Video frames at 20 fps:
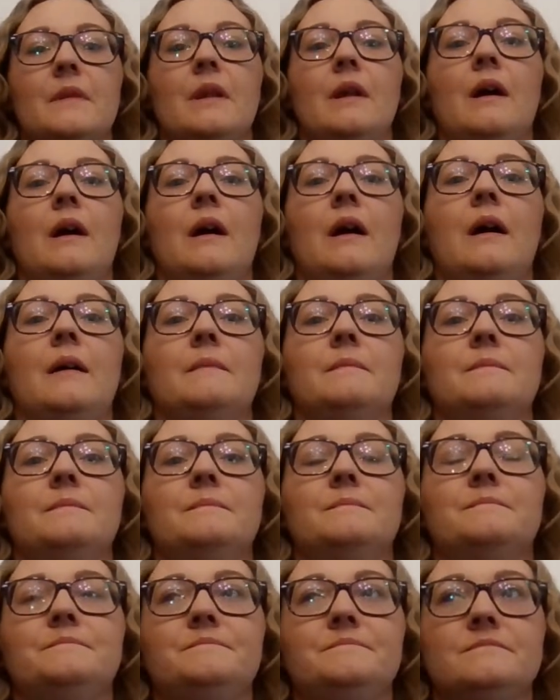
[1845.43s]

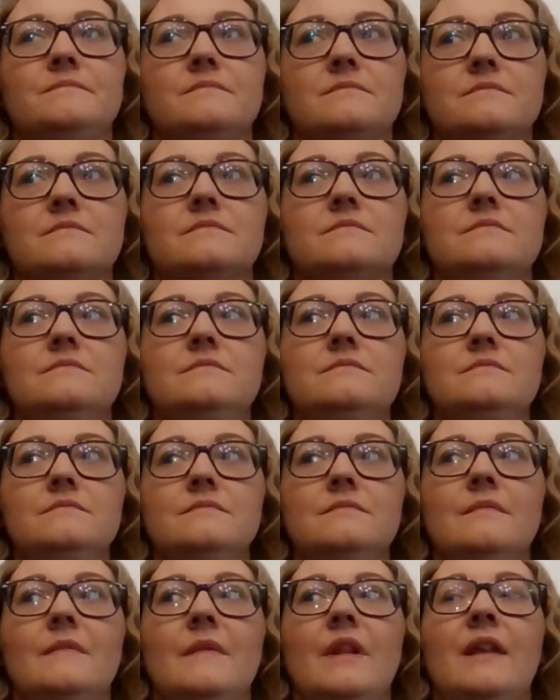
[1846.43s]
Um,
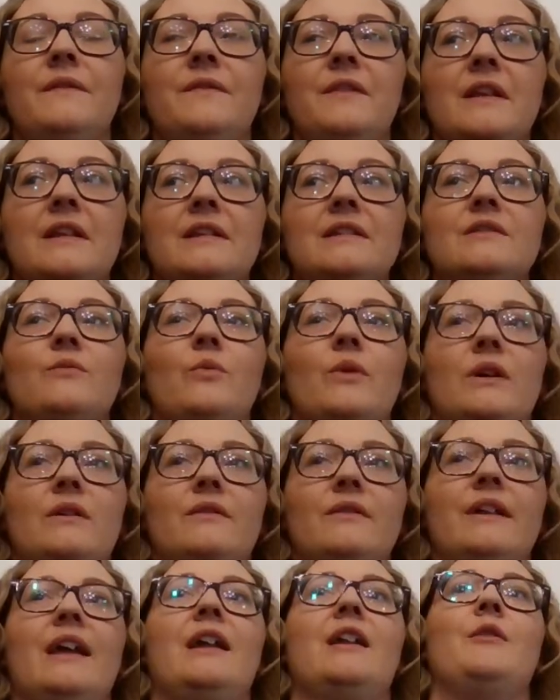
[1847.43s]
and things
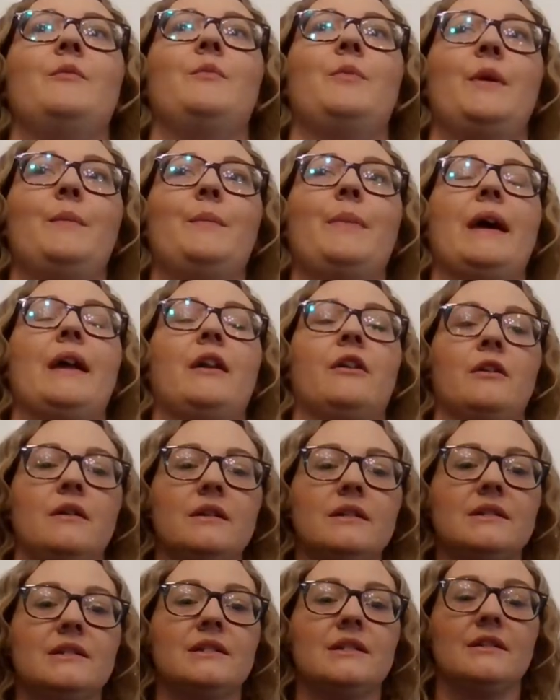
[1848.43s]
will get a bit better.
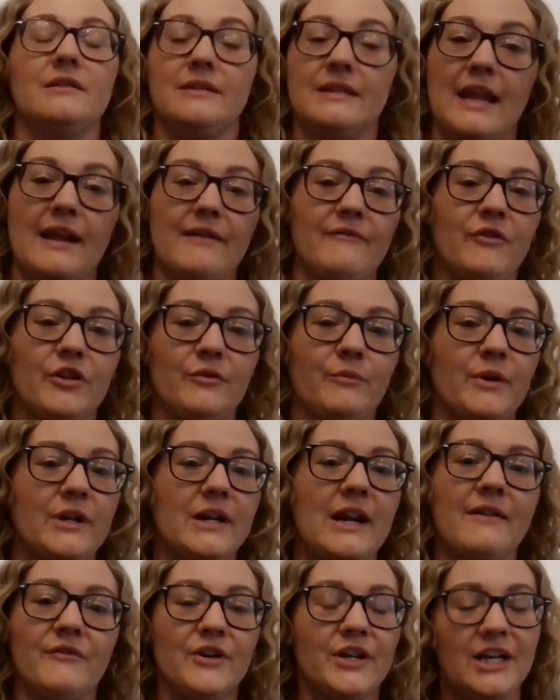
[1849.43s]
We're
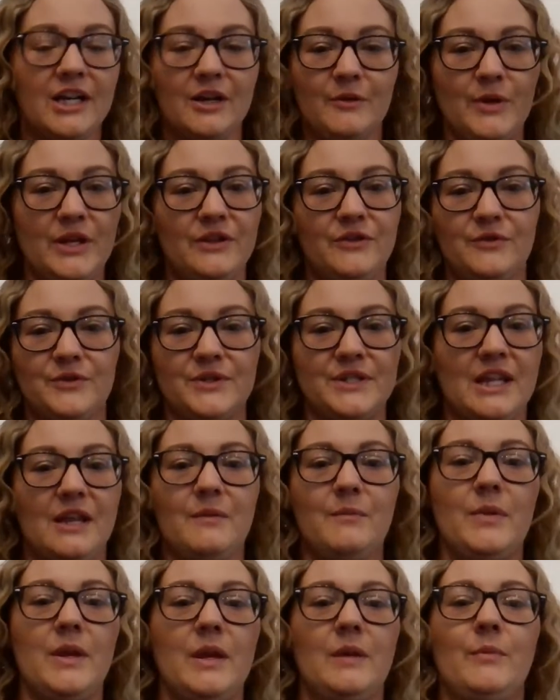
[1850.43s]
never going to be those
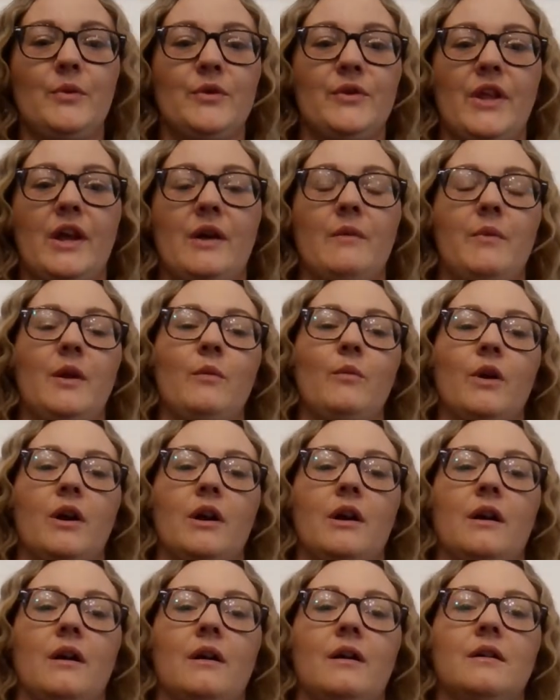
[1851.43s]
same people that we
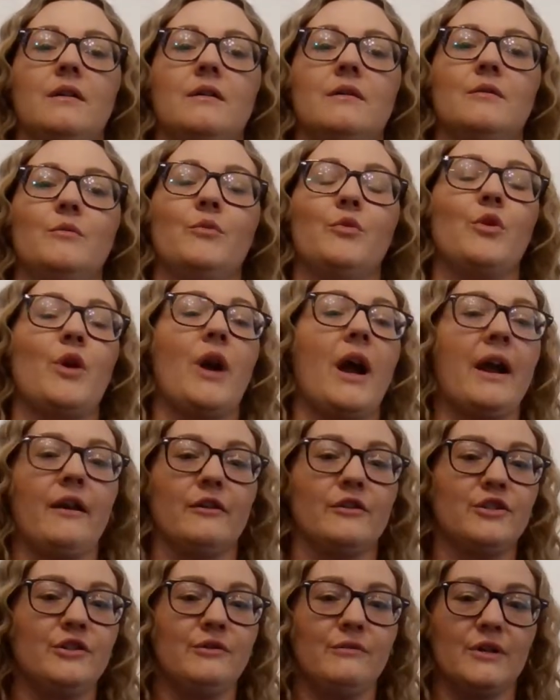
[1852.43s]
were
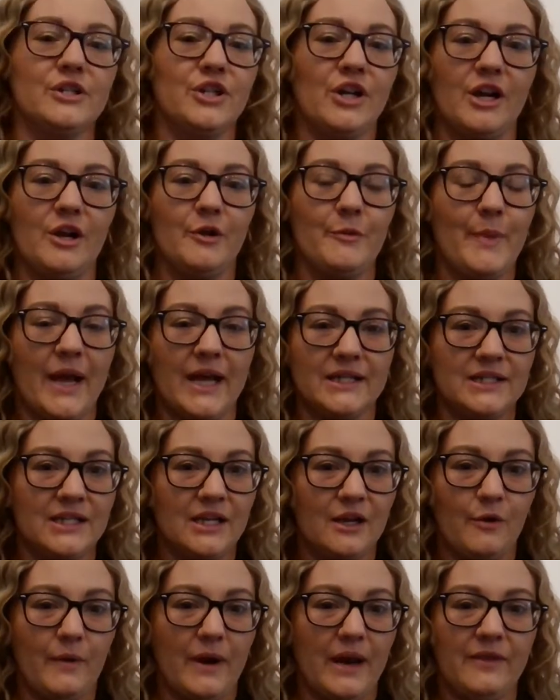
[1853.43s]
prior to our child
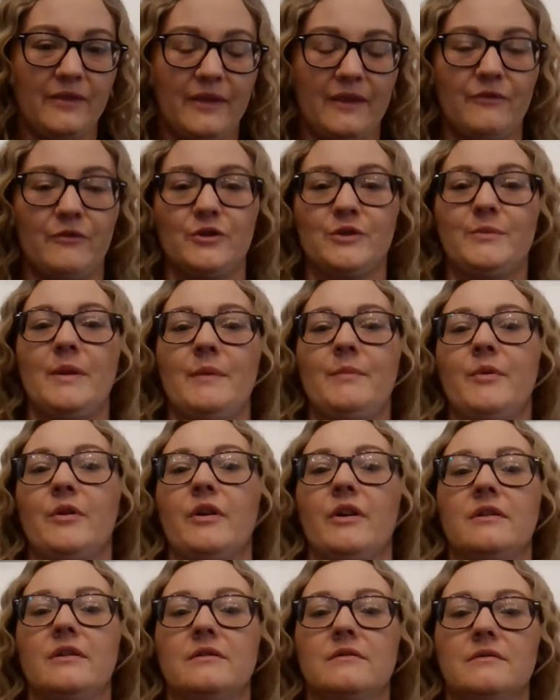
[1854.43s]
passing away. Like, those
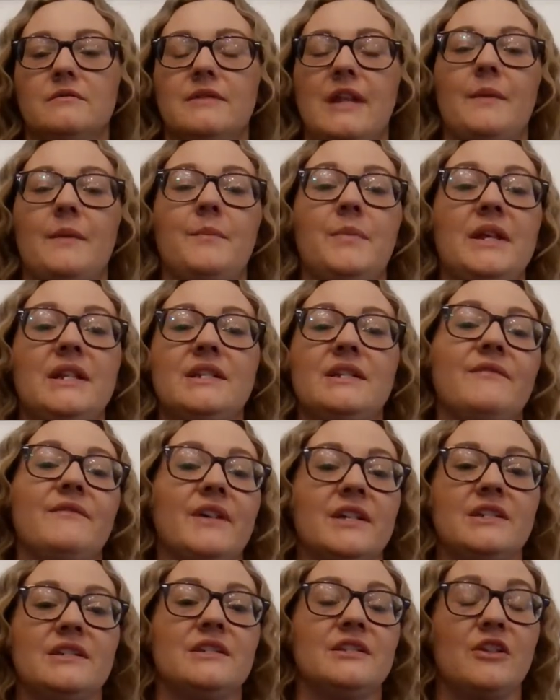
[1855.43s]
people that piece of
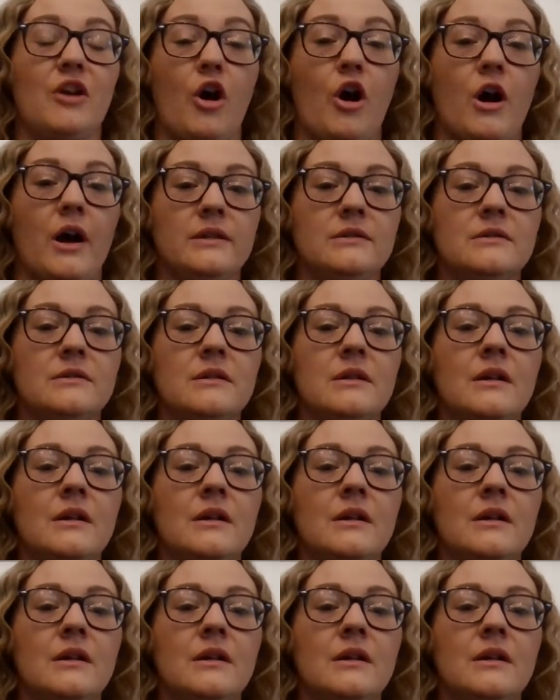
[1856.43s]
us is gone.